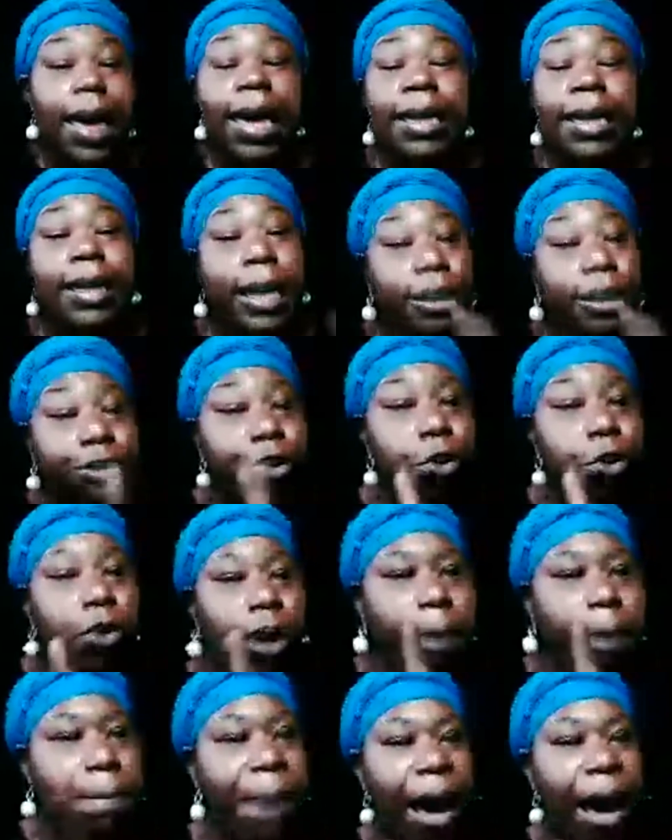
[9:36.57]
Unless you
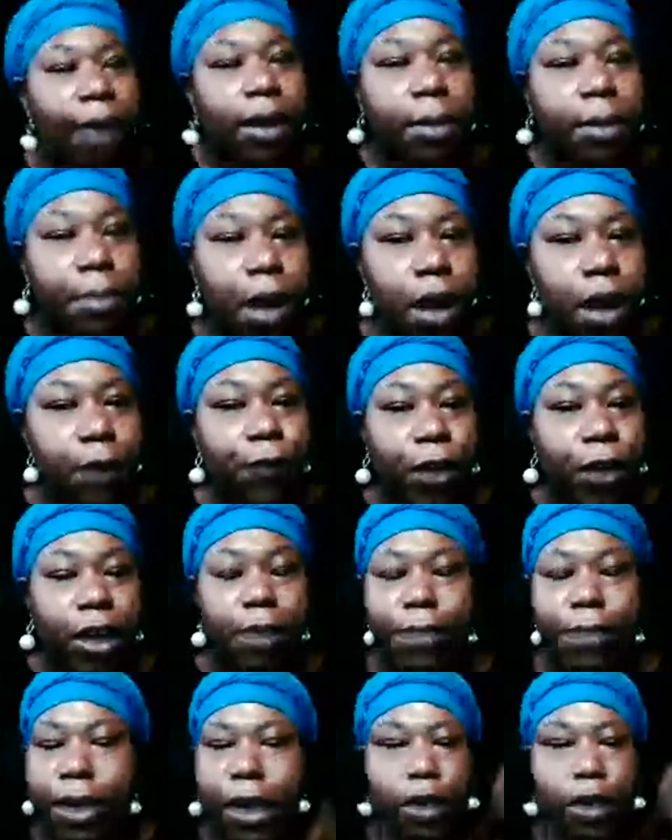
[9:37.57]
an about it
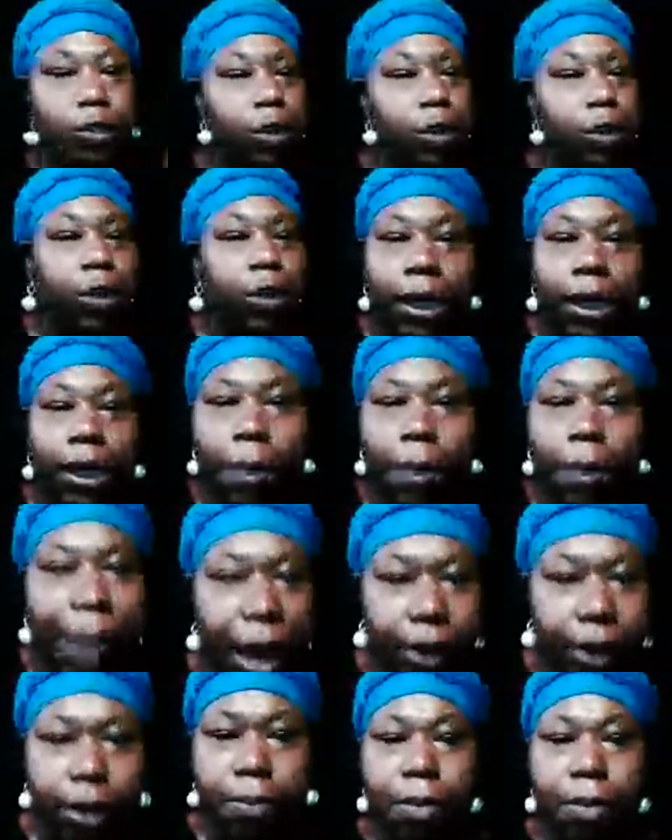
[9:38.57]
motherfucker, because only an
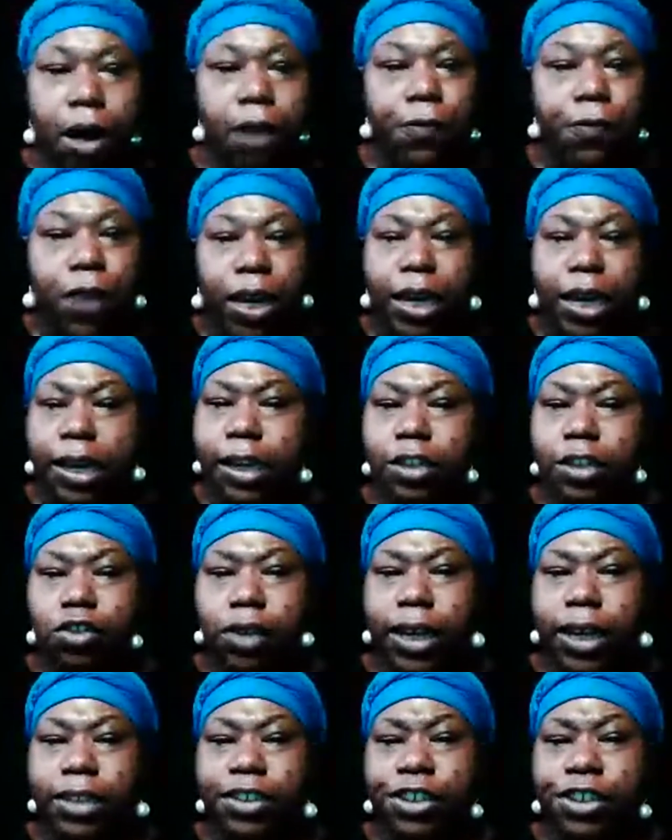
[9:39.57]
about it motherfucker can
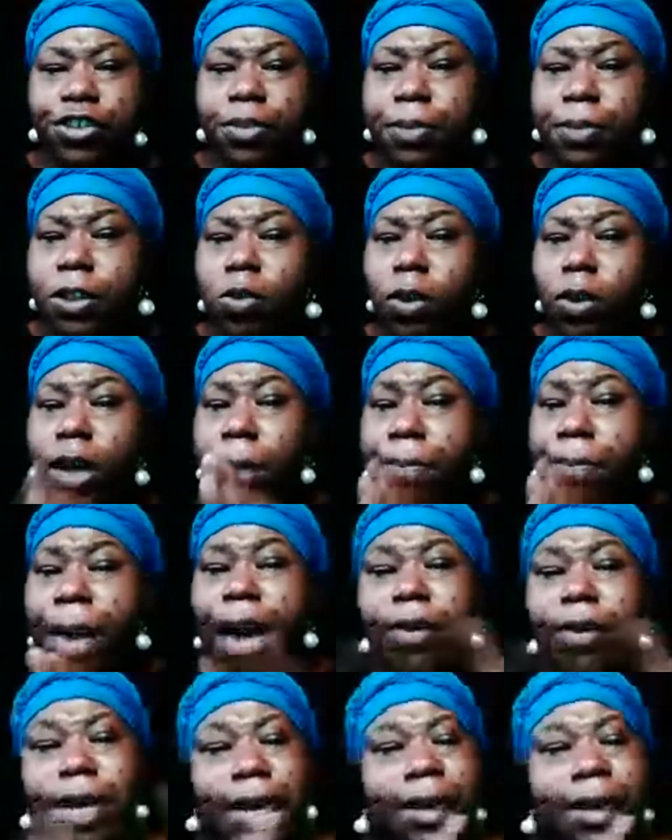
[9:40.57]
transition between
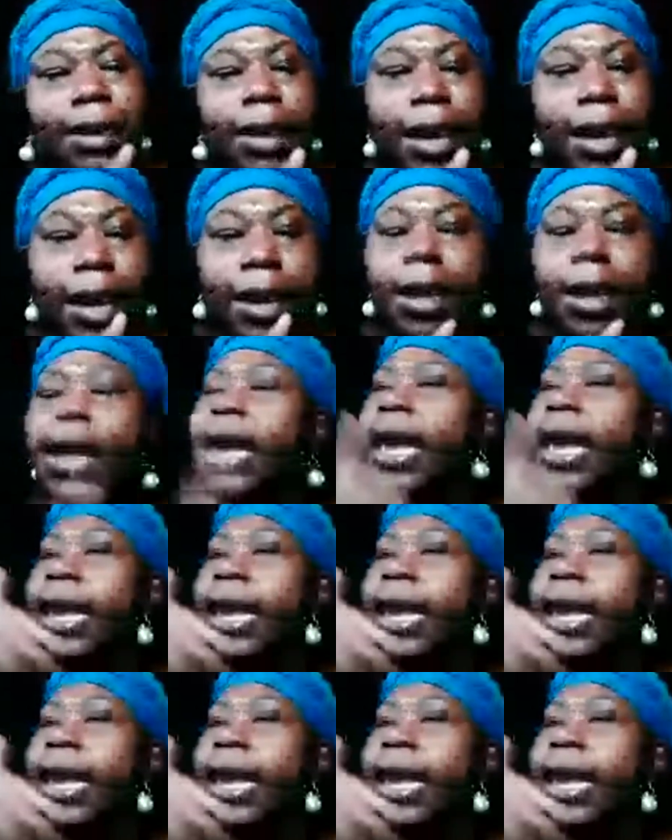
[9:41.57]
about it and it.